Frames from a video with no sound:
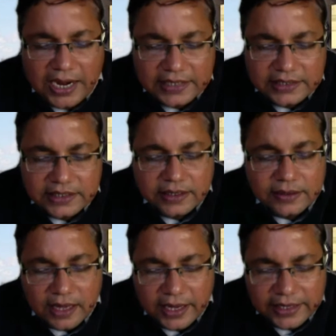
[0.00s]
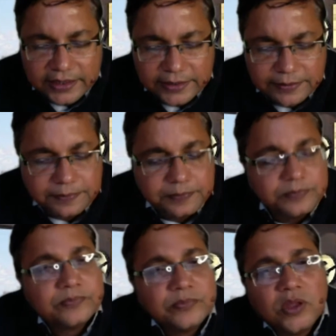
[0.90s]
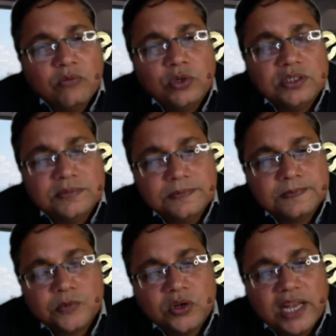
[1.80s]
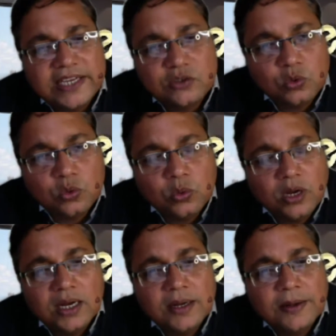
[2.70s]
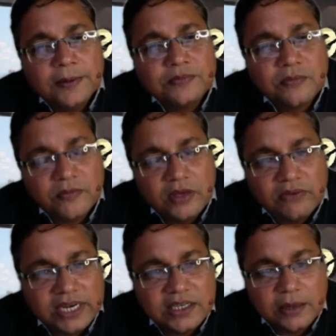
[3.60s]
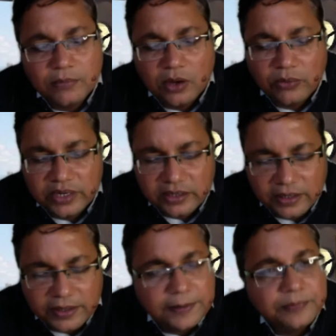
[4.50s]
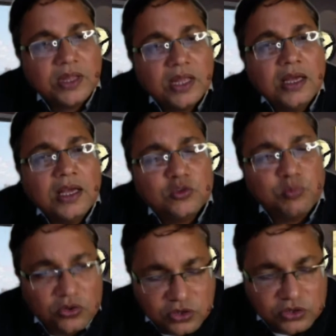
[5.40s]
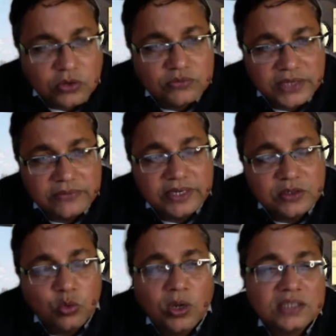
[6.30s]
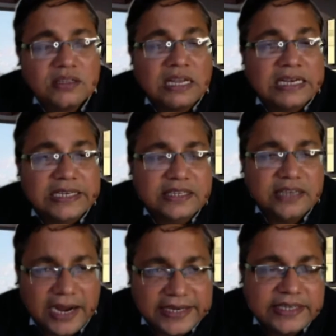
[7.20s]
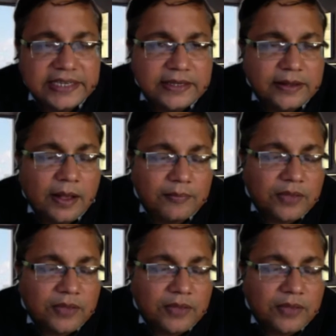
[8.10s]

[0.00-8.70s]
And I would like to welcome our sponsors of the event, who are the leading IT